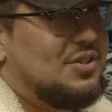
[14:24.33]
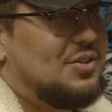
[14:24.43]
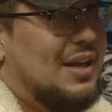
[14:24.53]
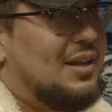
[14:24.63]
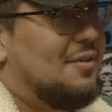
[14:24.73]
So
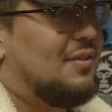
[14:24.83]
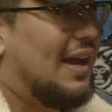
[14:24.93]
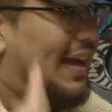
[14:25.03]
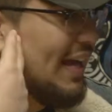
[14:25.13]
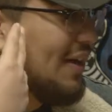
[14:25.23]
I love it.
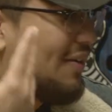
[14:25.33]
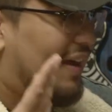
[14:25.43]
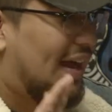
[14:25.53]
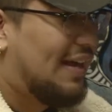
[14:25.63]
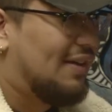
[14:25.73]
I hear it.
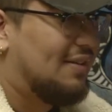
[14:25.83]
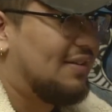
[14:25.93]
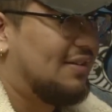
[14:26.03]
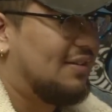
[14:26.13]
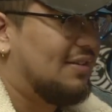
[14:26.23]
I hear
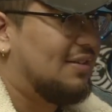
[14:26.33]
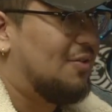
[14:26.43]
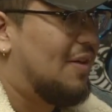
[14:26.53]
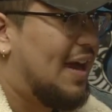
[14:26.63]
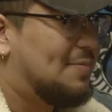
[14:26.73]
the
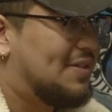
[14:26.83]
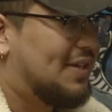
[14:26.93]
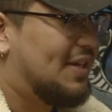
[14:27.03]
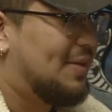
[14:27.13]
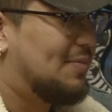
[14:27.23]
rhyme
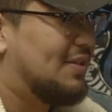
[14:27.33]
schemes,